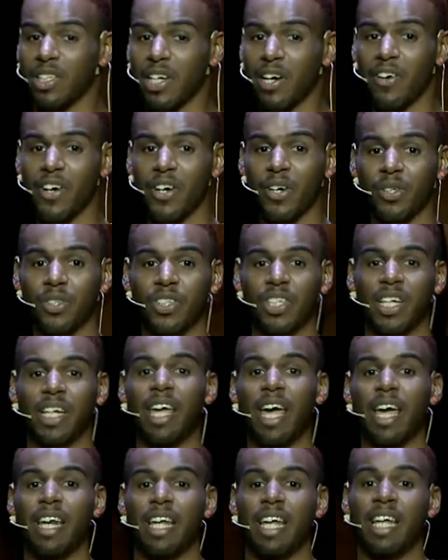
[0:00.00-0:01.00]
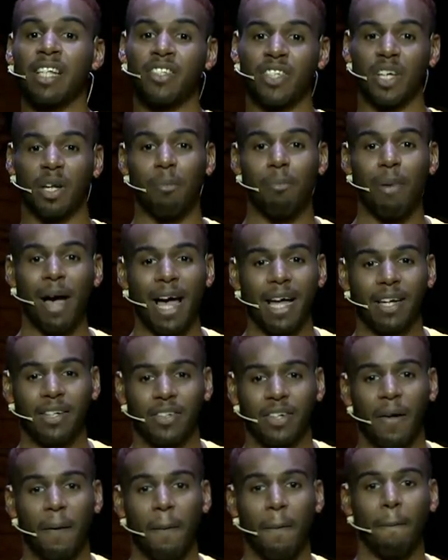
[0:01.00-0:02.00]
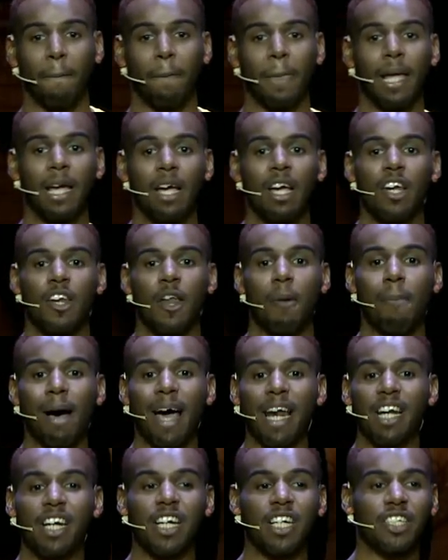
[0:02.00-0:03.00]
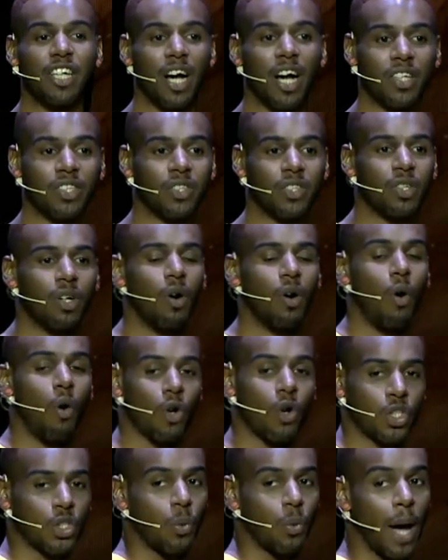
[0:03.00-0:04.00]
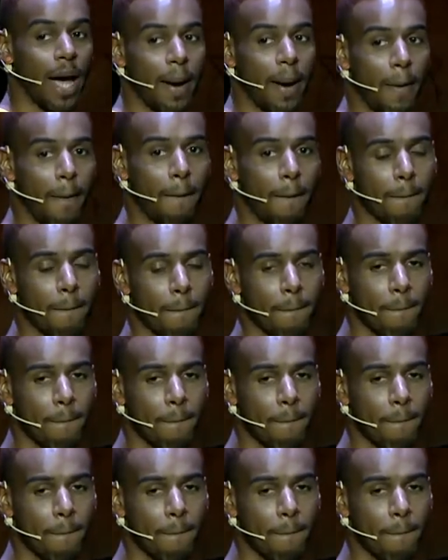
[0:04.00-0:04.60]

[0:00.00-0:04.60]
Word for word: materials to get into the band, no matter the dust or sweat.